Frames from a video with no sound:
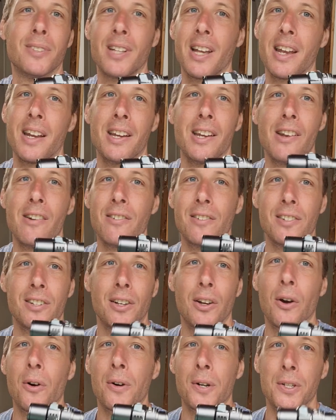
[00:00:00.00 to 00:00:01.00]
10 years
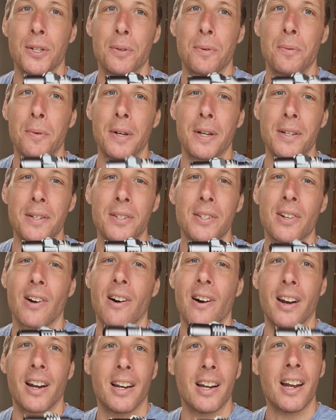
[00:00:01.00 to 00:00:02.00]
ago or so when they
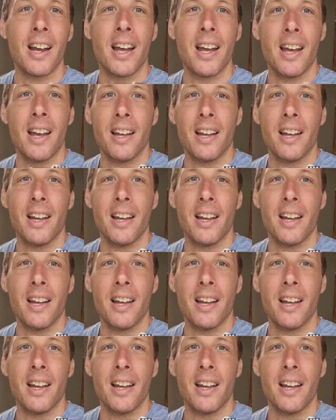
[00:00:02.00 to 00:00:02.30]
started.